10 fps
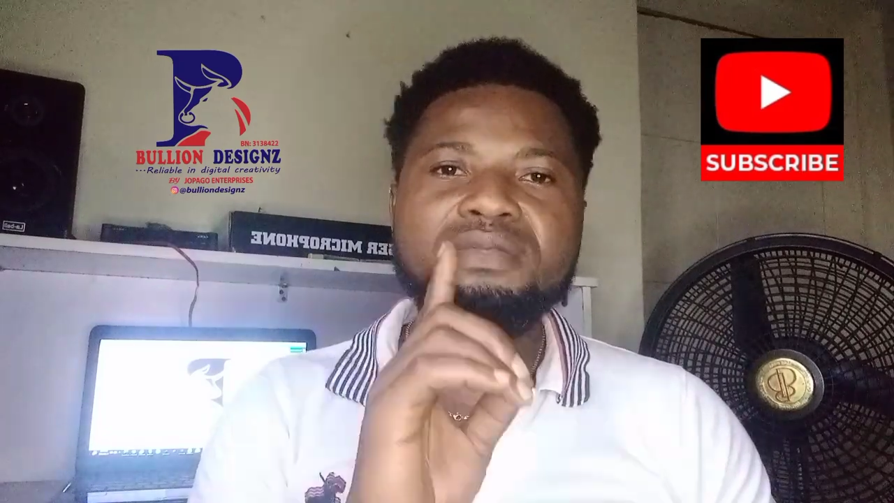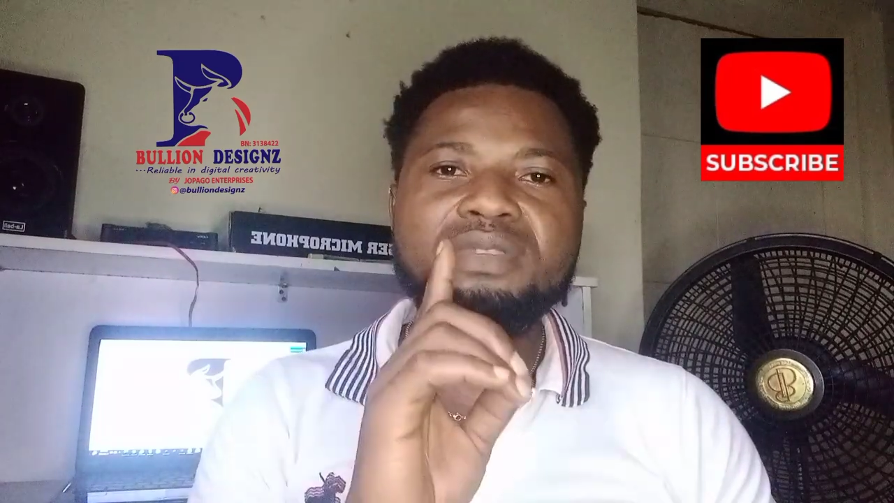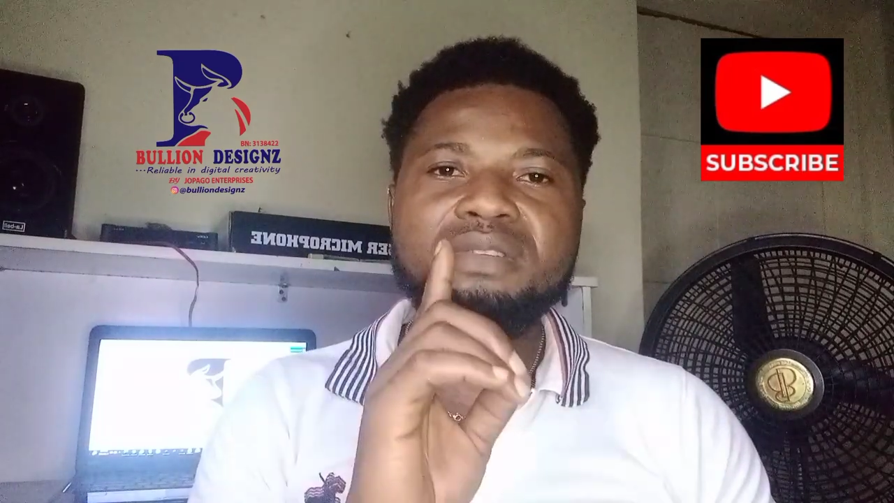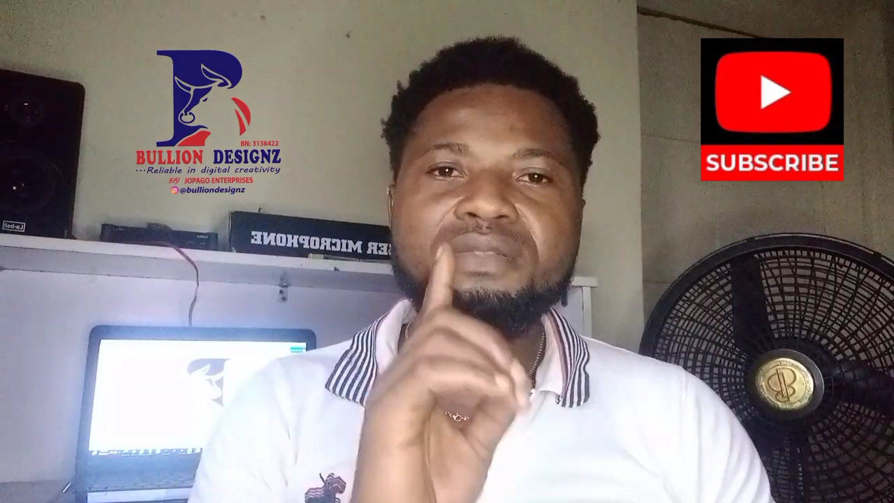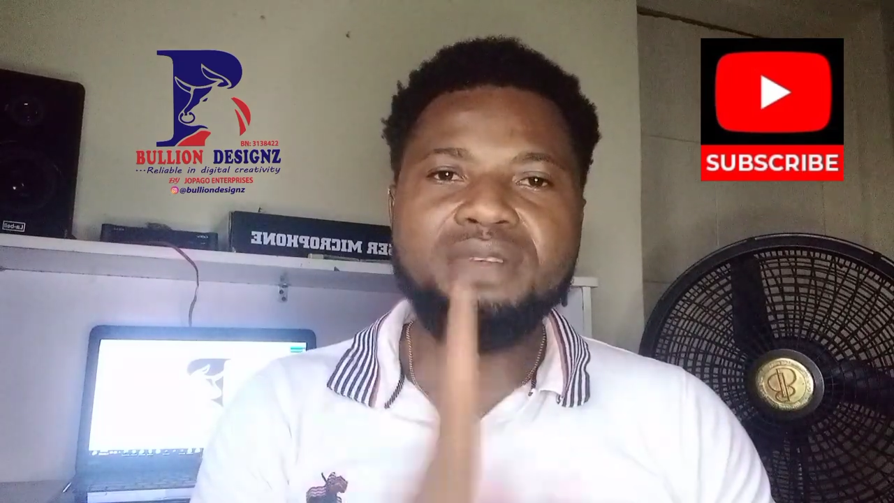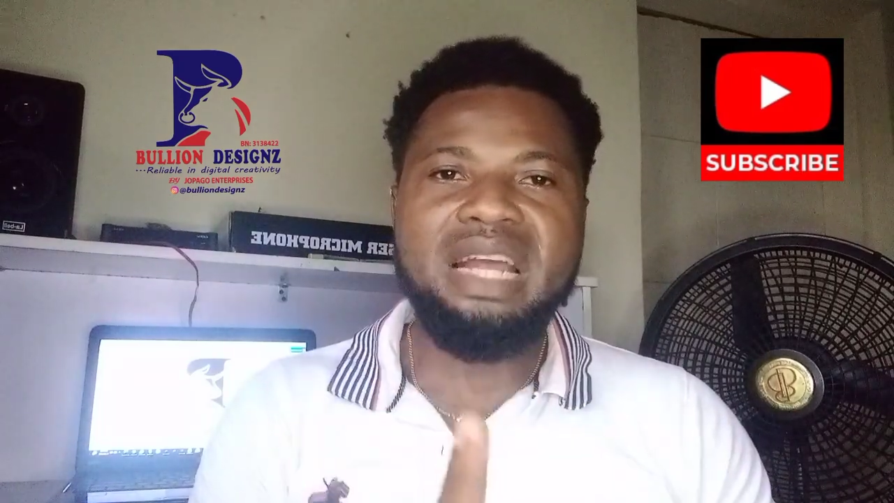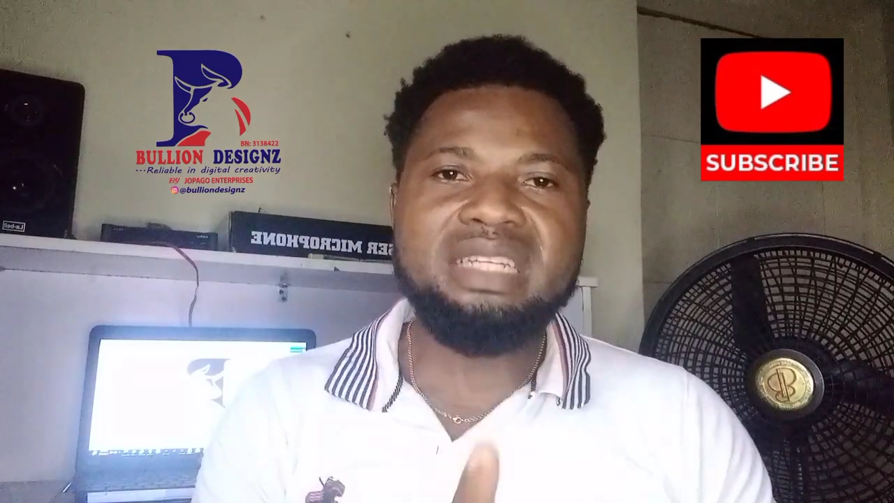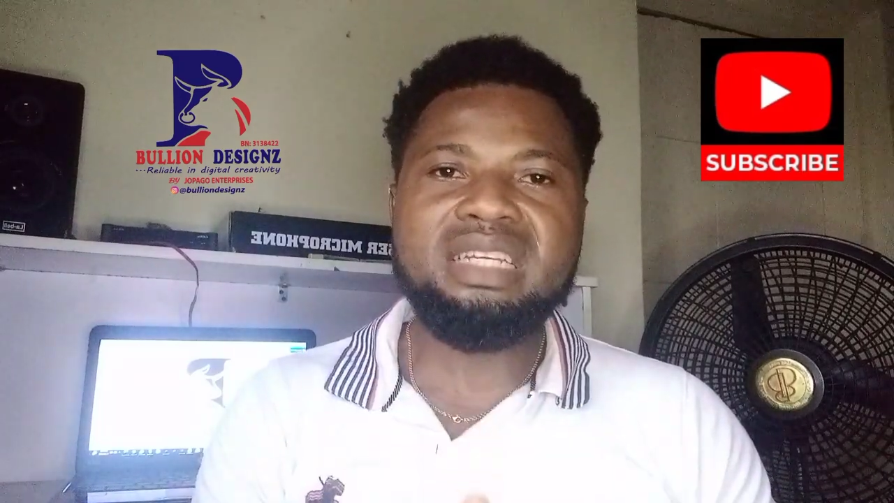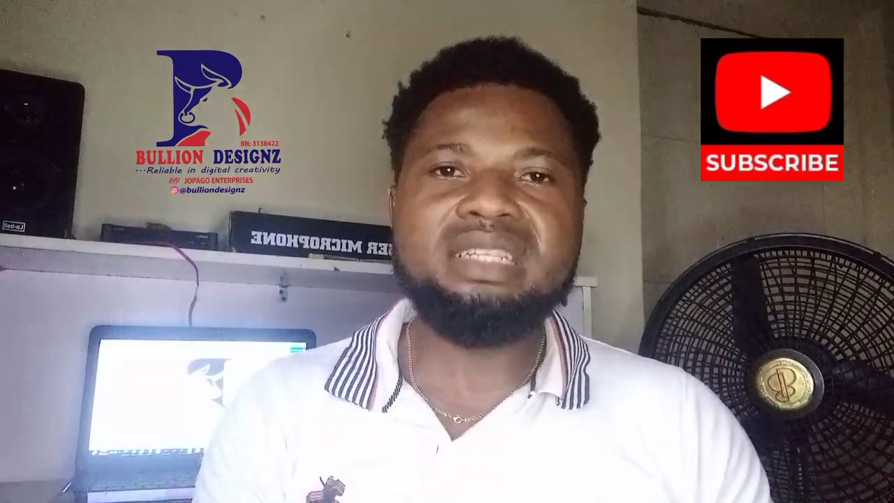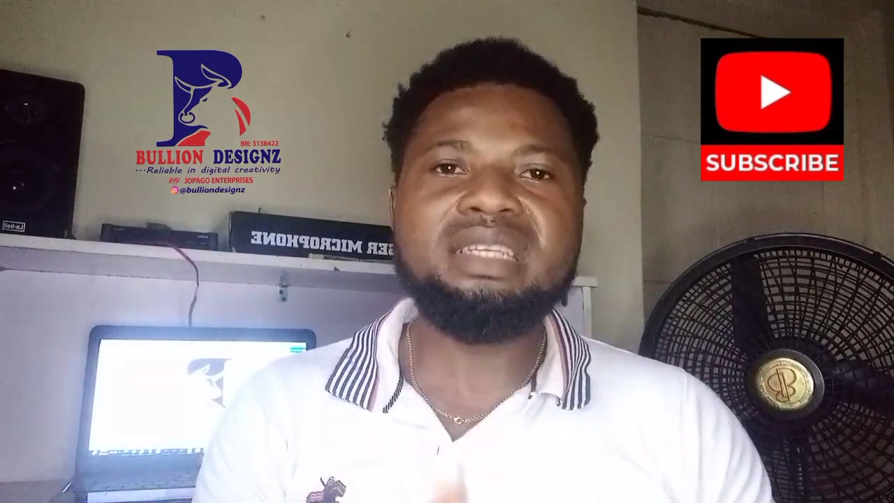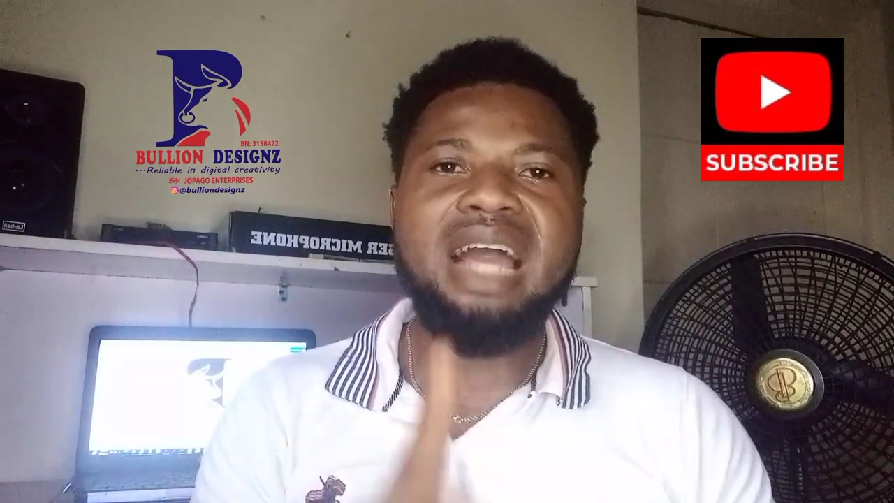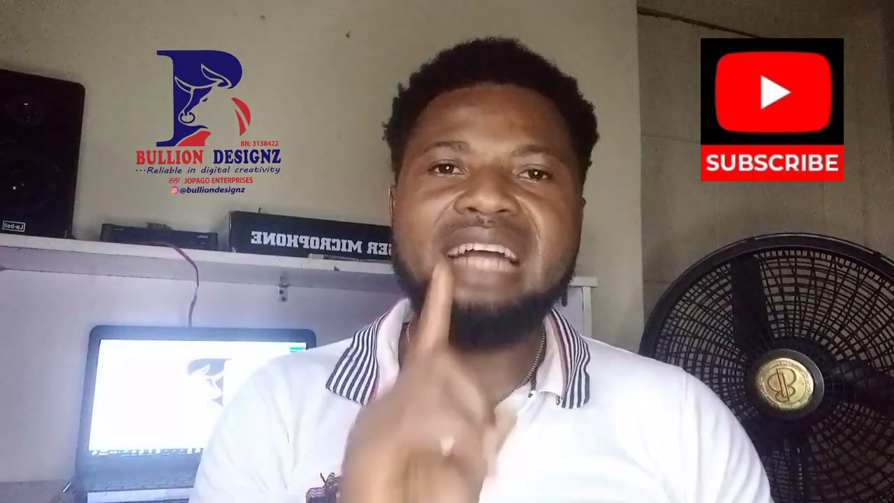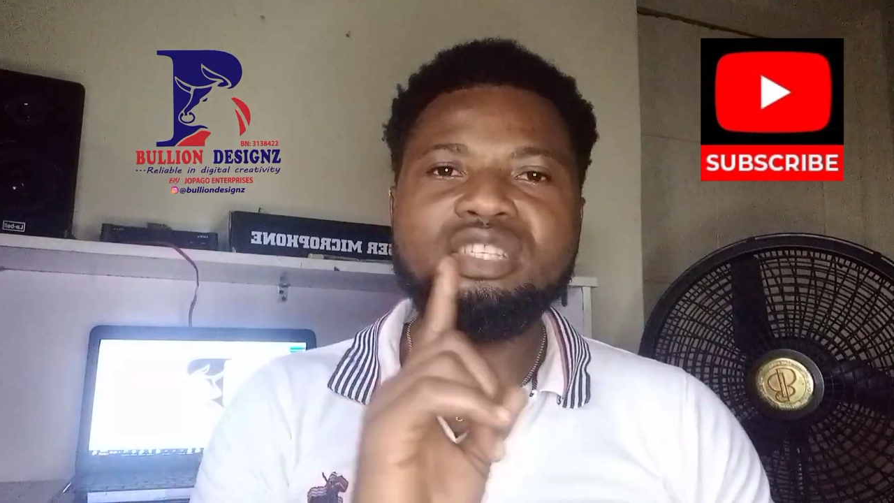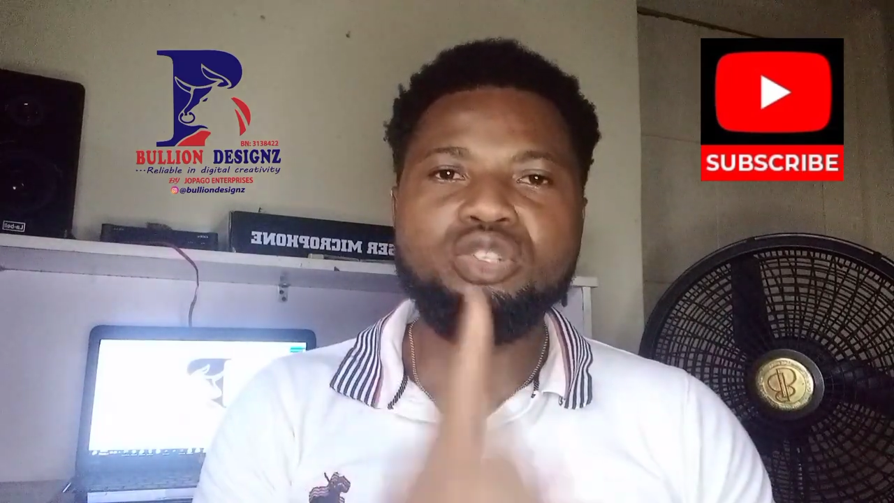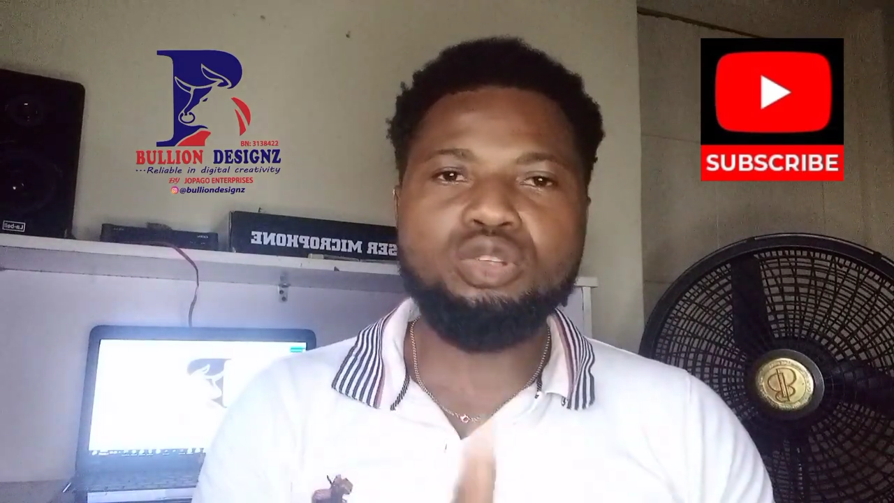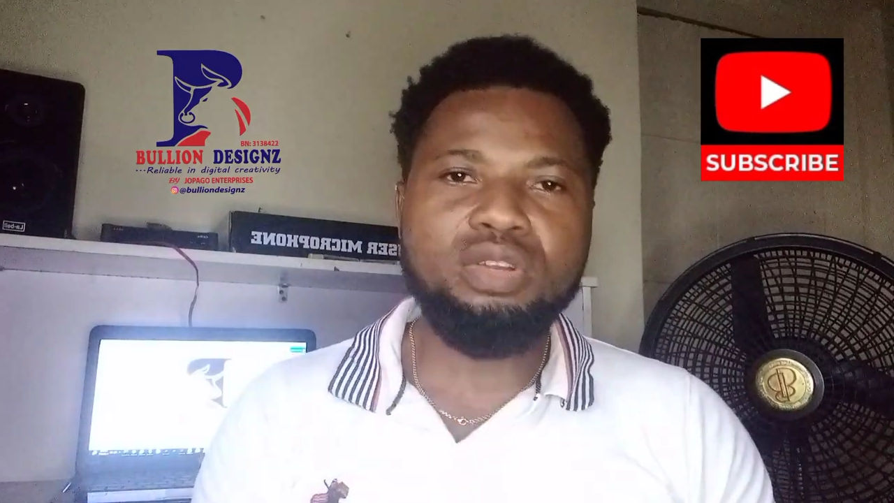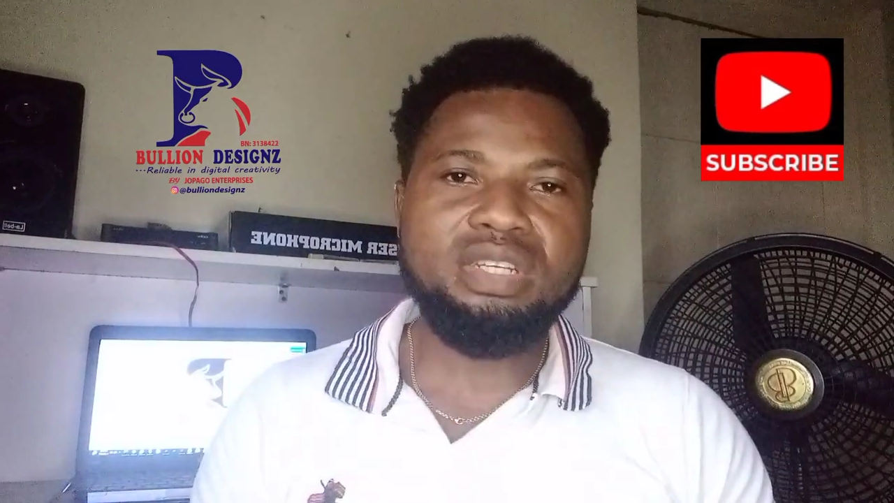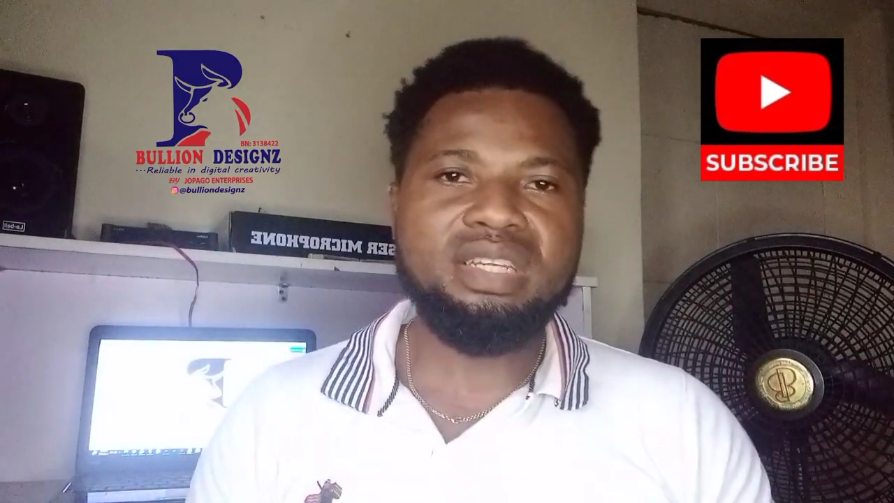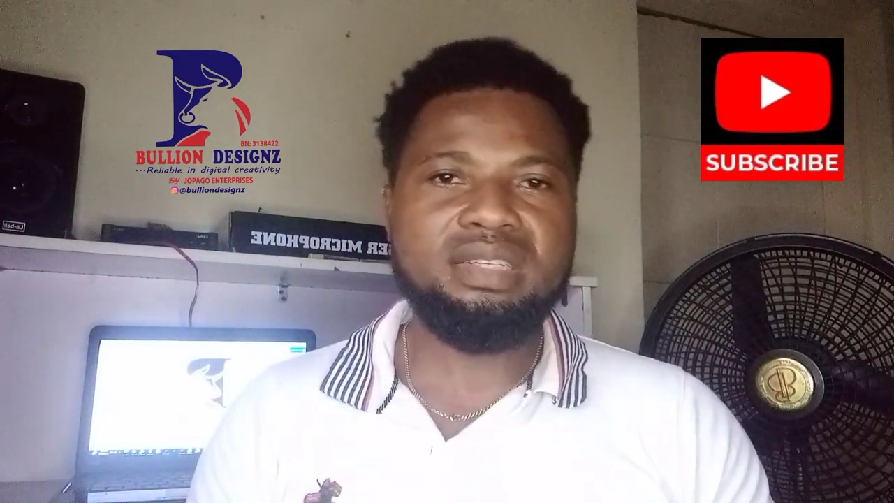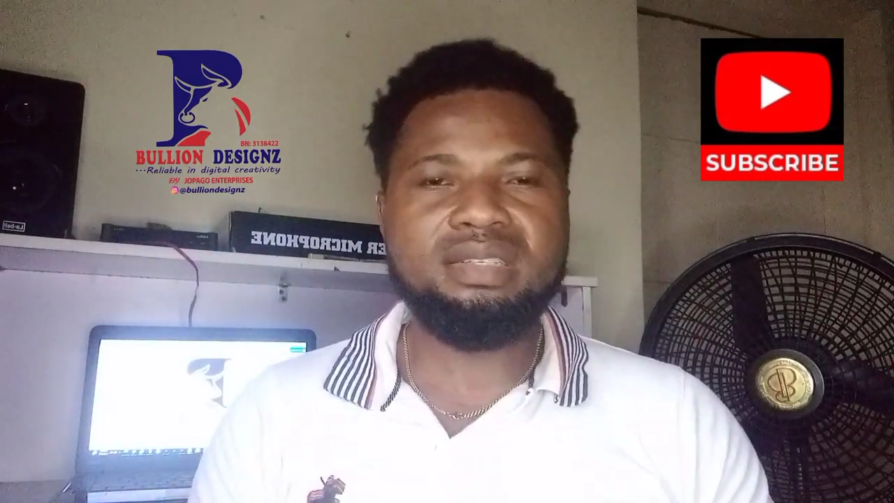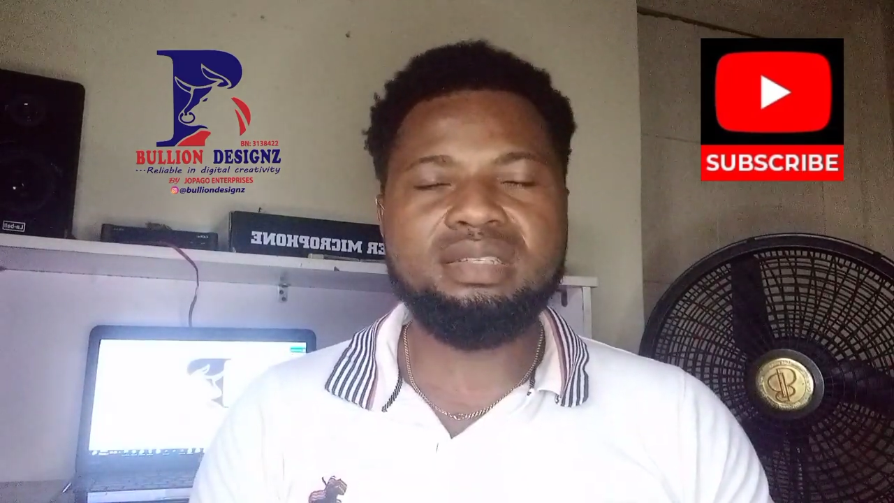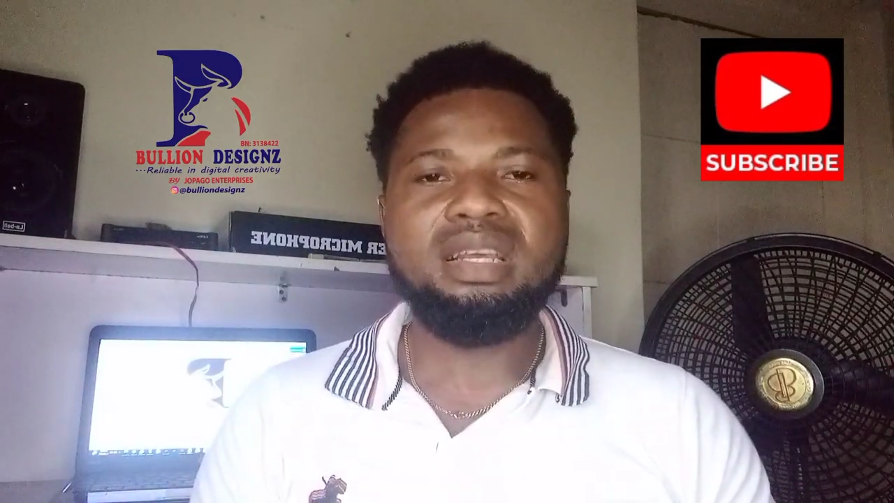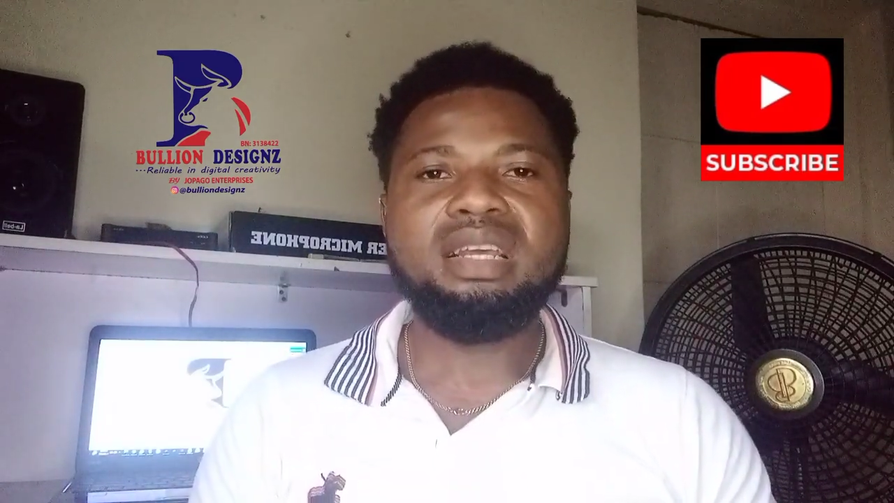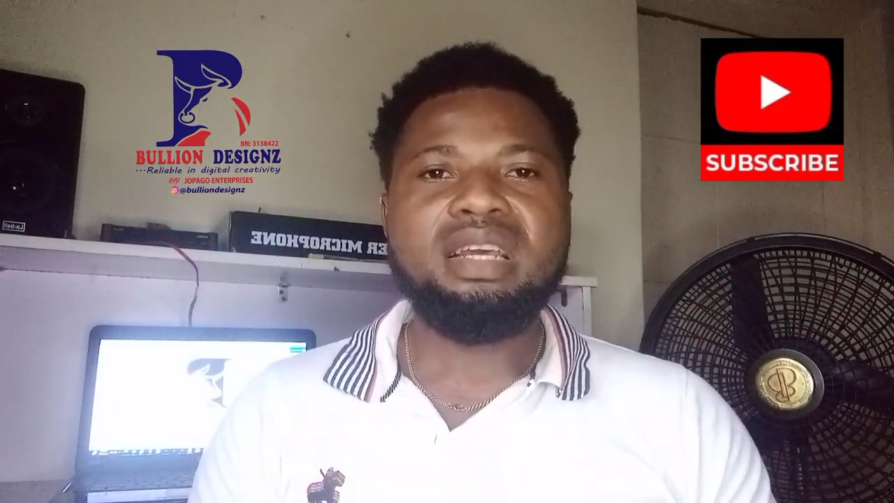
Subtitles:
every Fridays and Sundays.